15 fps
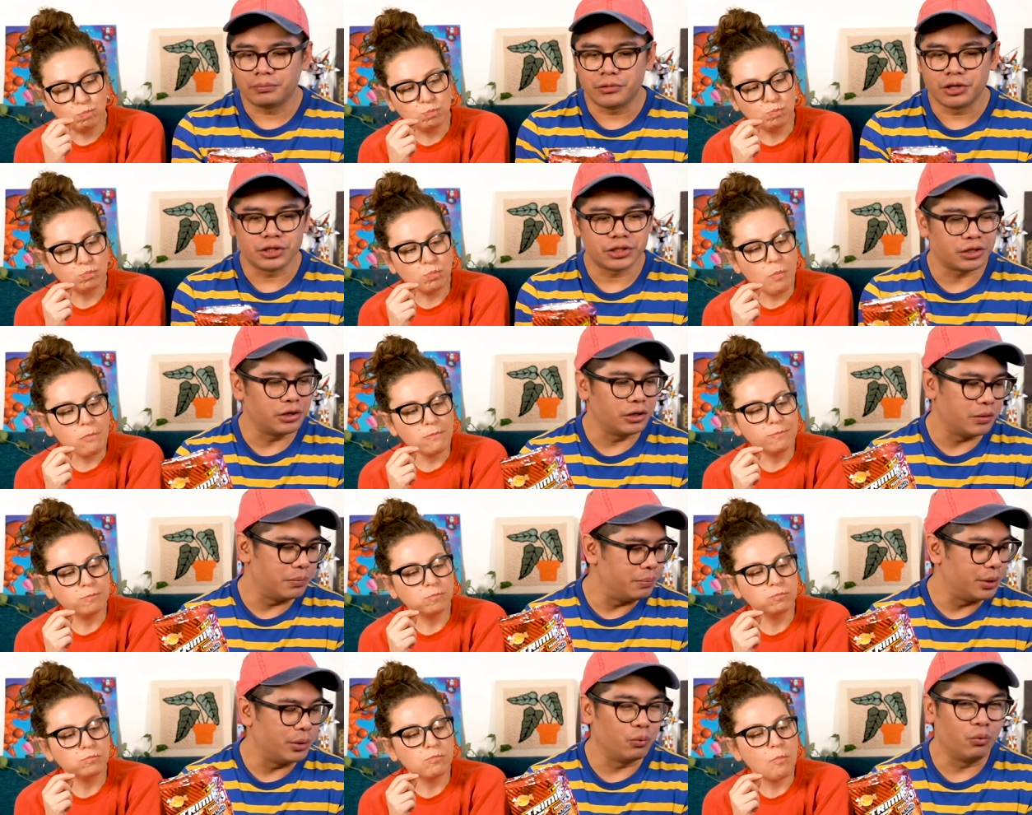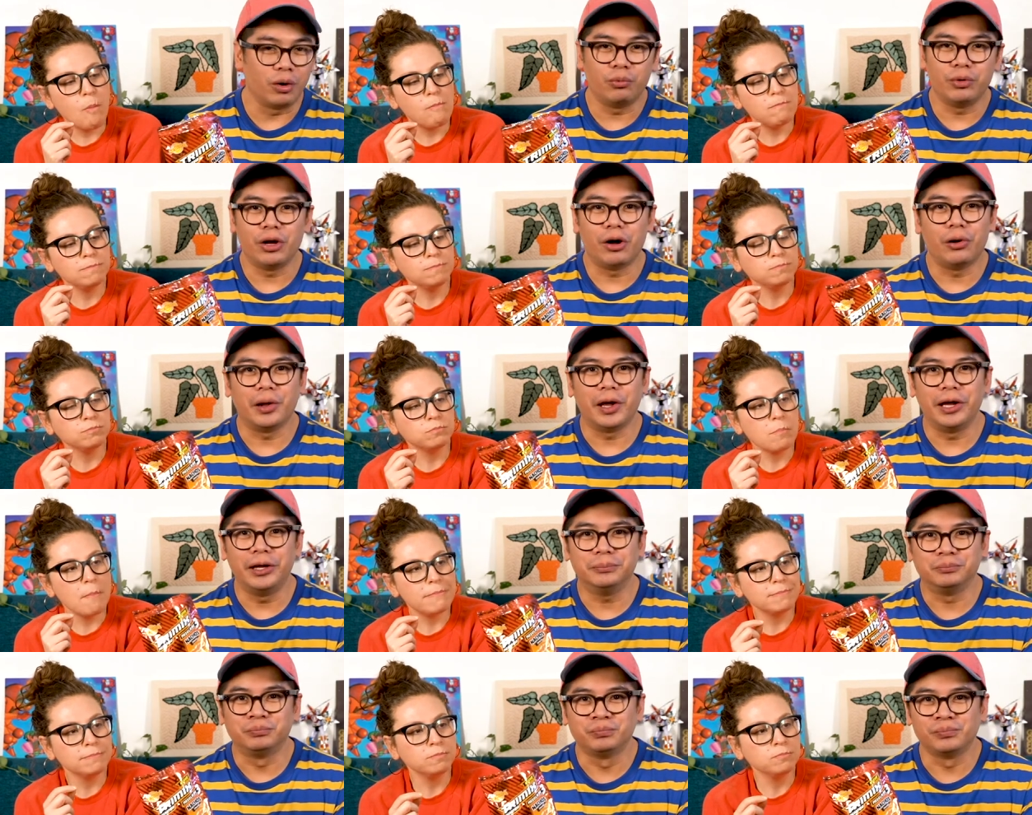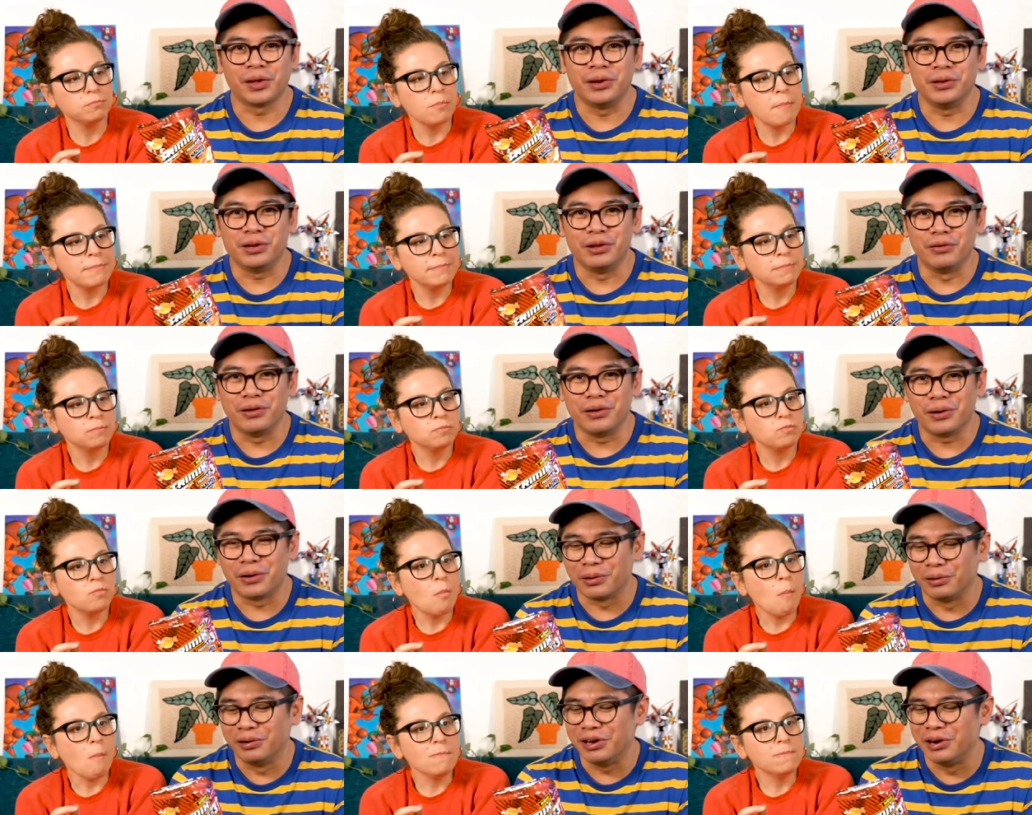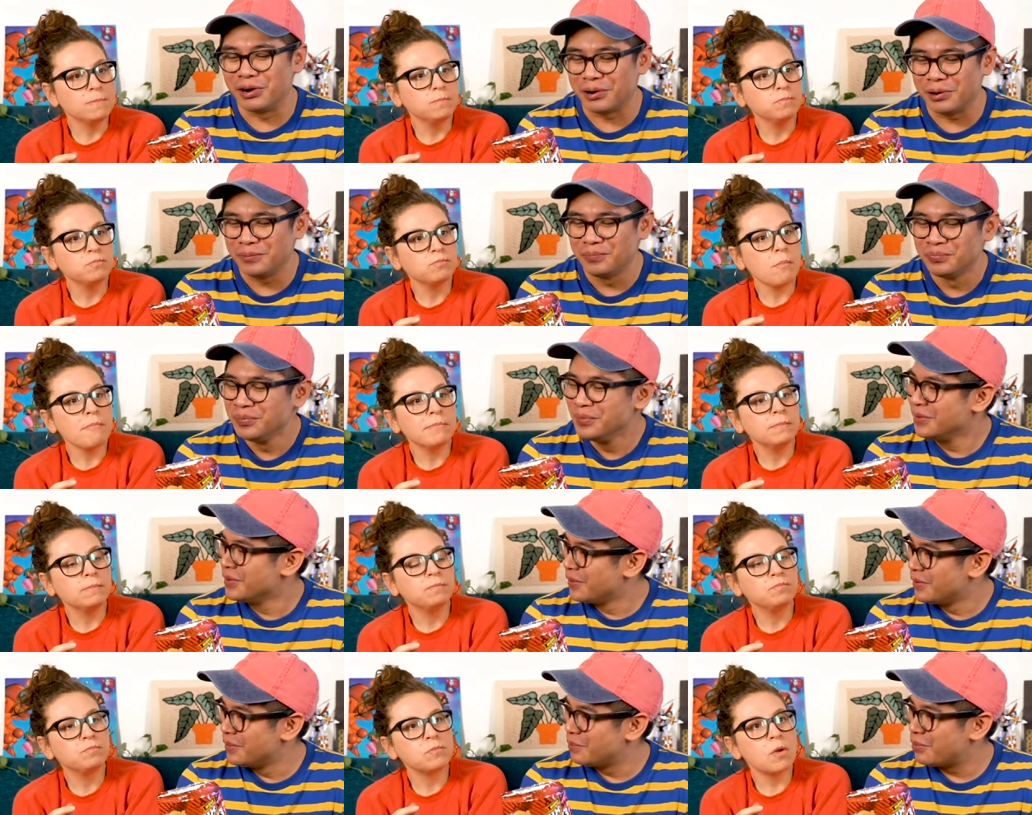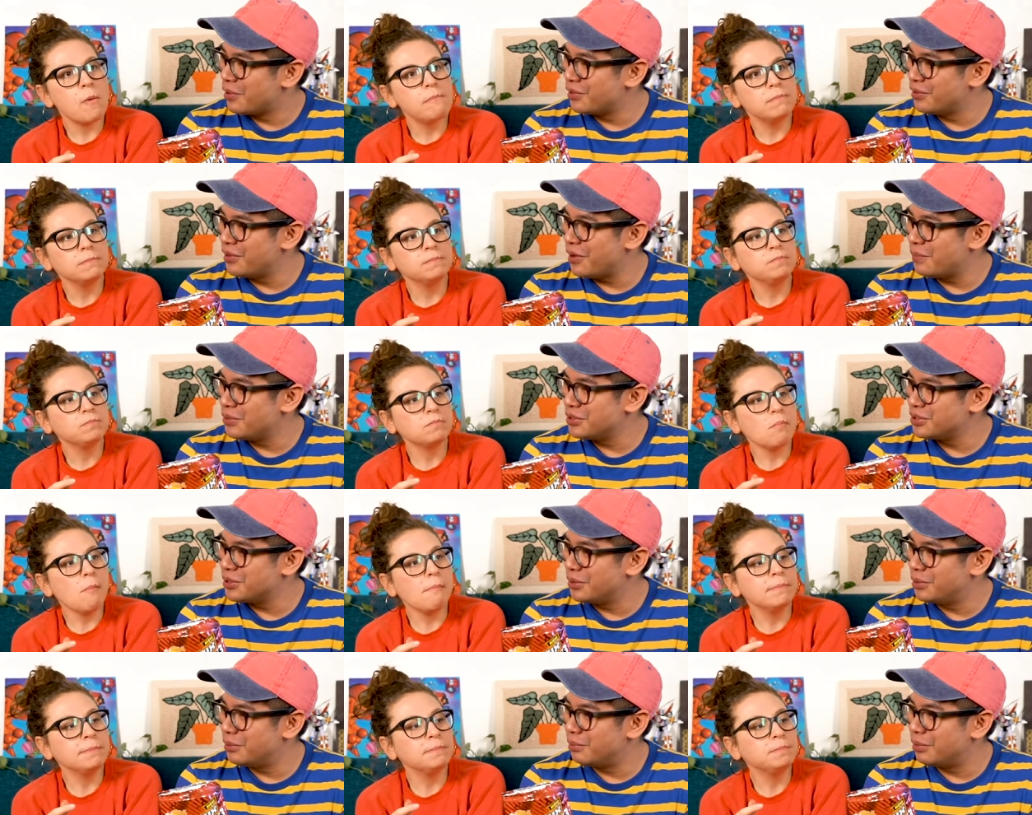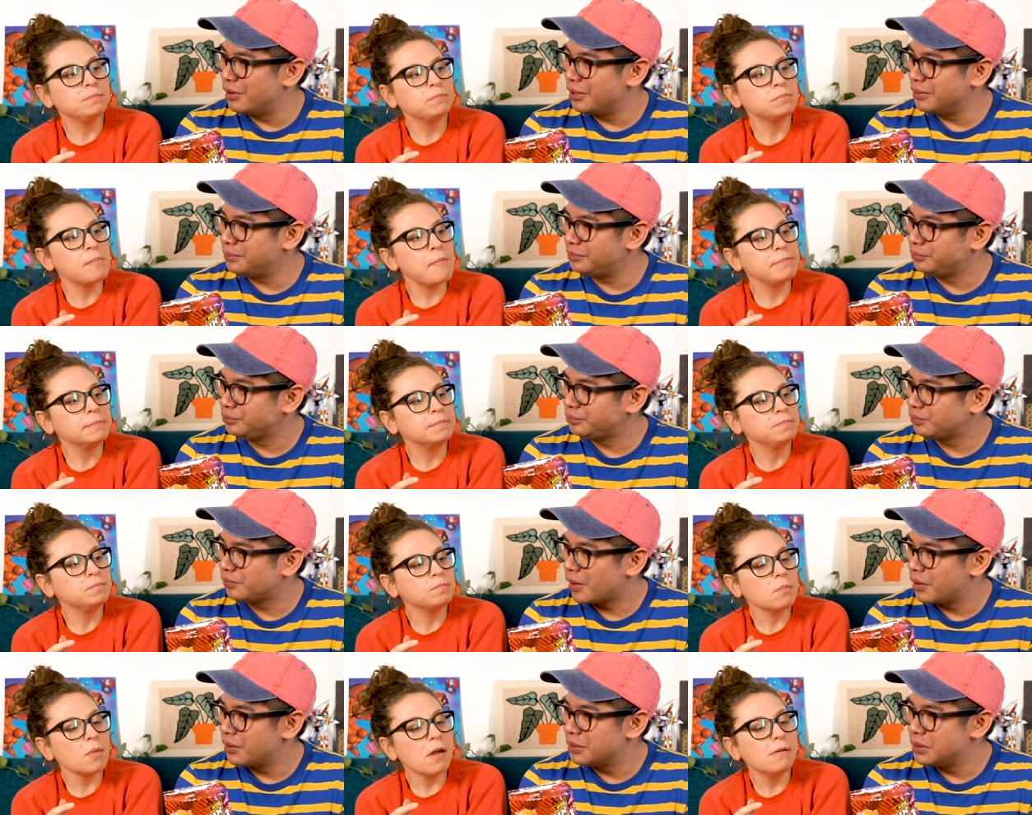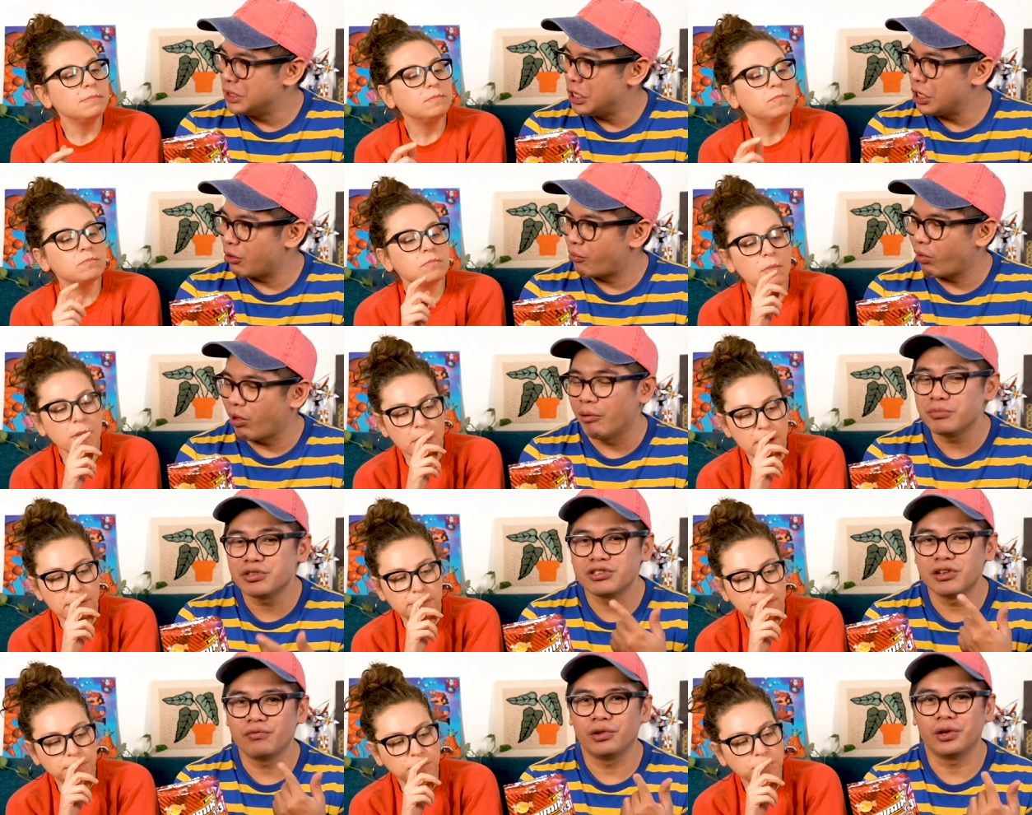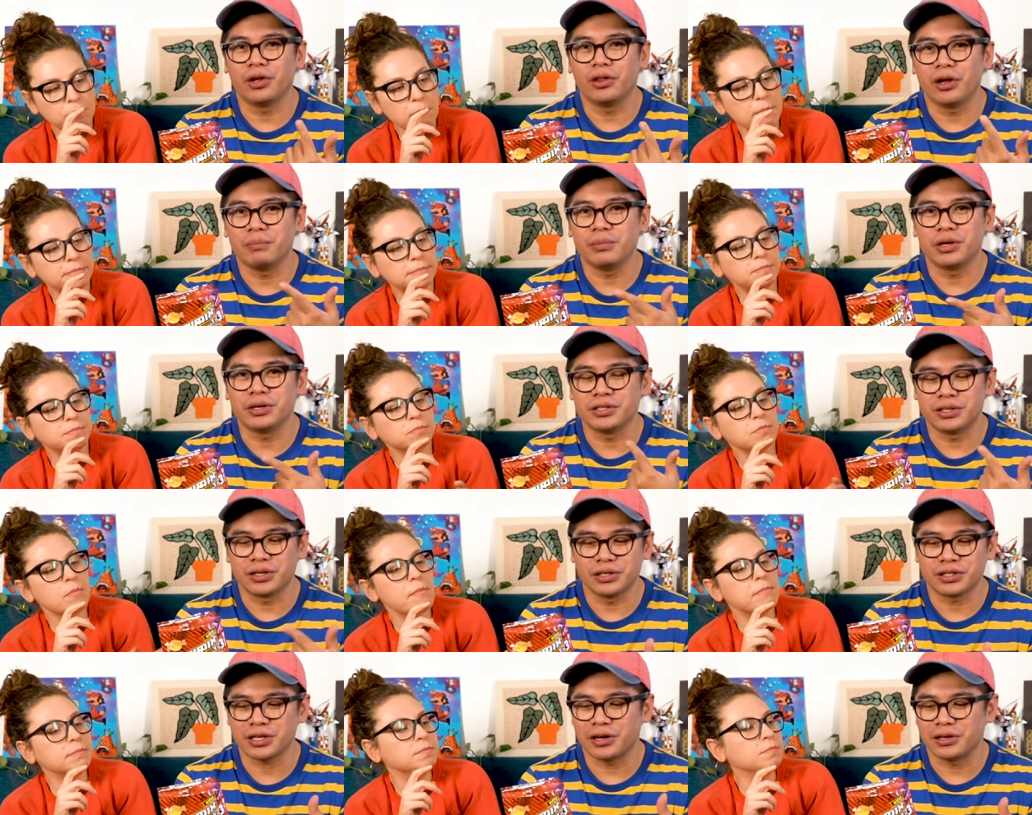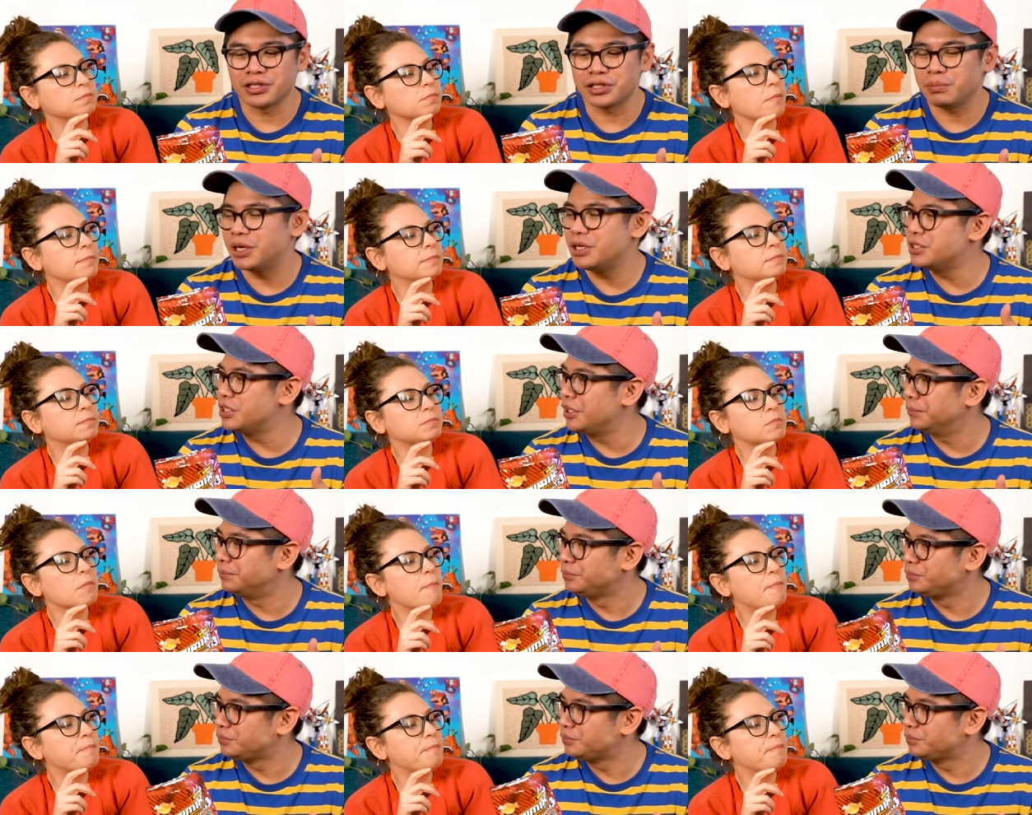Speaker 1: this could have been what we all ate in the earlier part of the episode, but yeah, I'm sniffling a lot because it is kind of spicy.